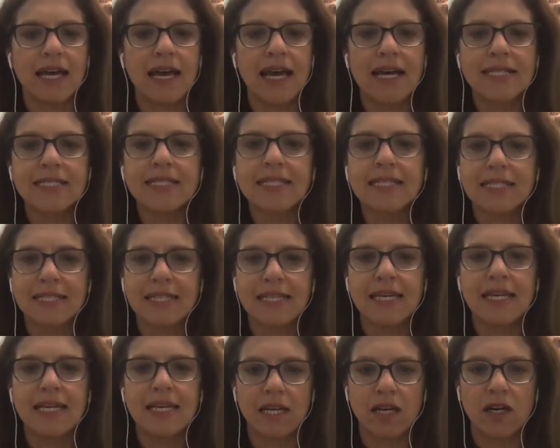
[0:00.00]
as a
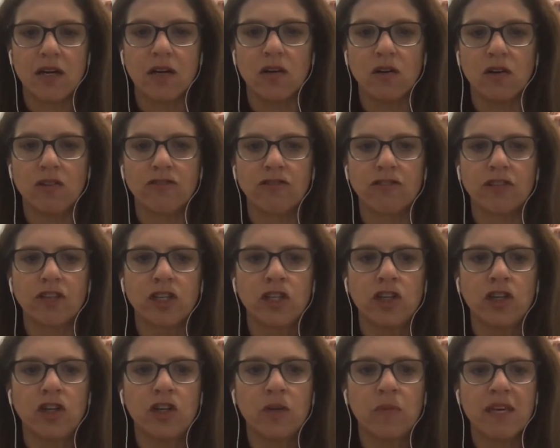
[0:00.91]
CEO, for
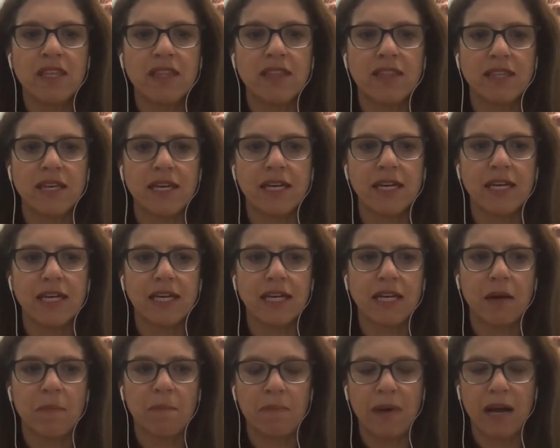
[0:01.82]
you to be thinking
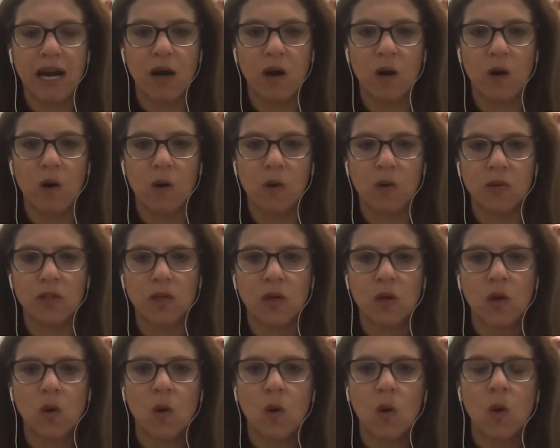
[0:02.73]
about,
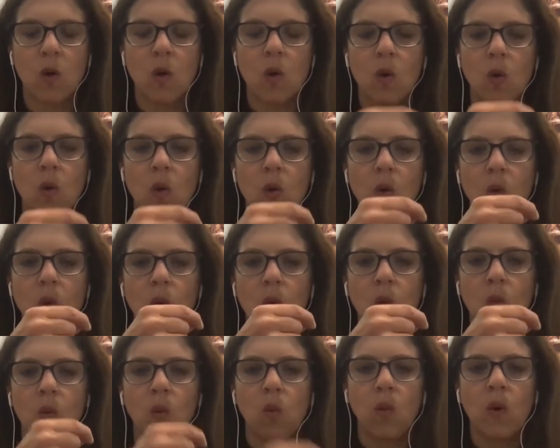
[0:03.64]

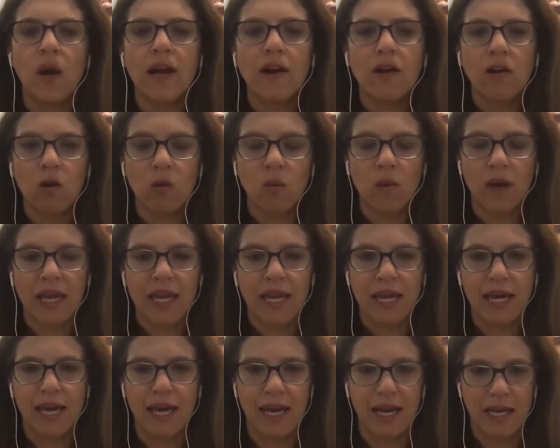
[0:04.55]
where are we
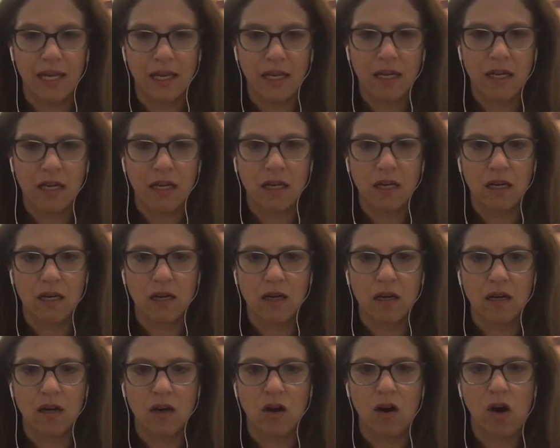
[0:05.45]
headed?
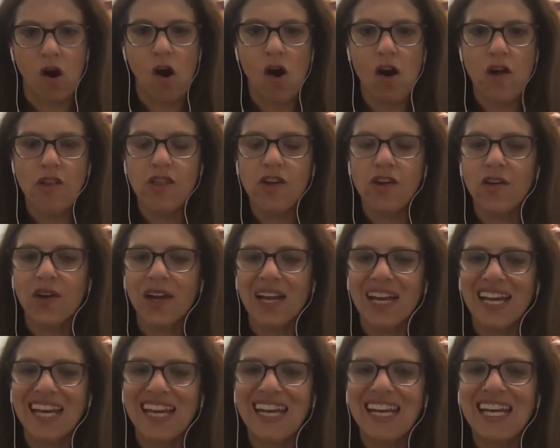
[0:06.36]
Are there
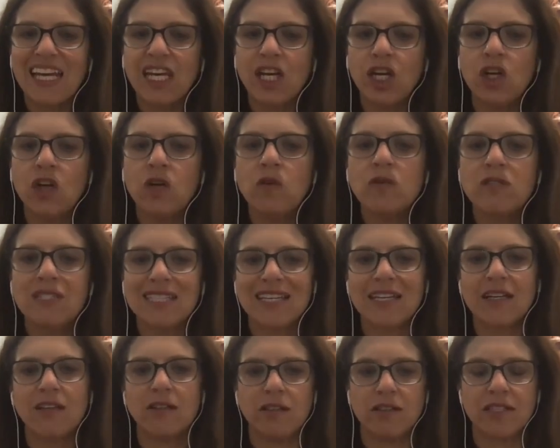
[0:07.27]
any new
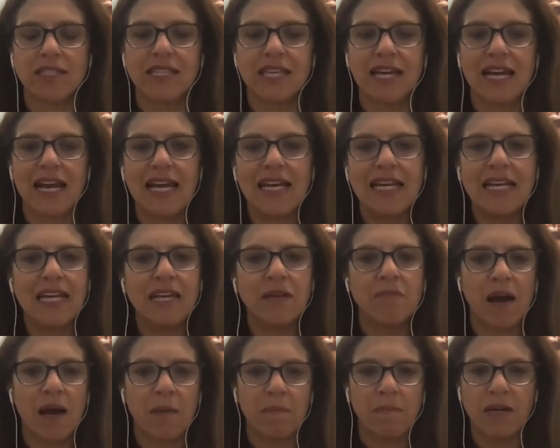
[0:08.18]
skills that I need
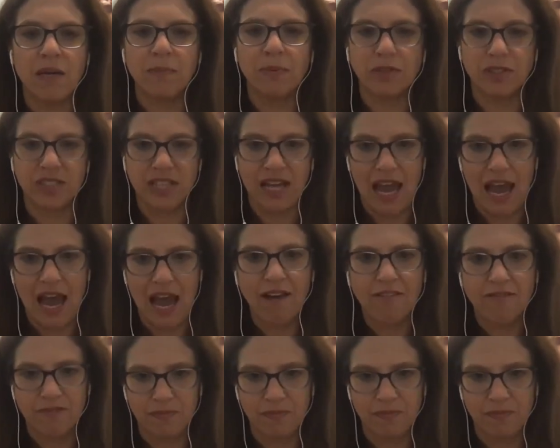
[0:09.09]
my people to have?